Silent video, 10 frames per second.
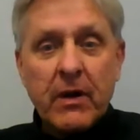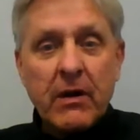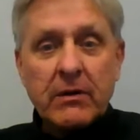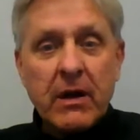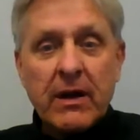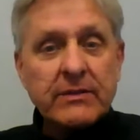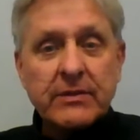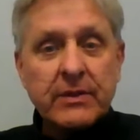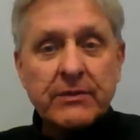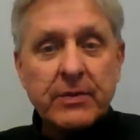all kinds
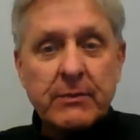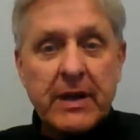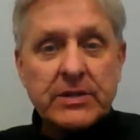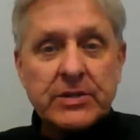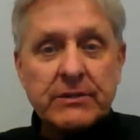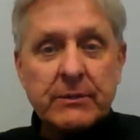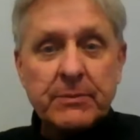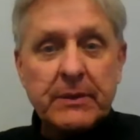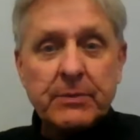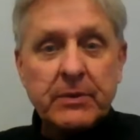of information that
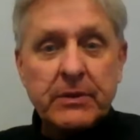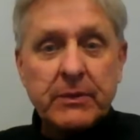people can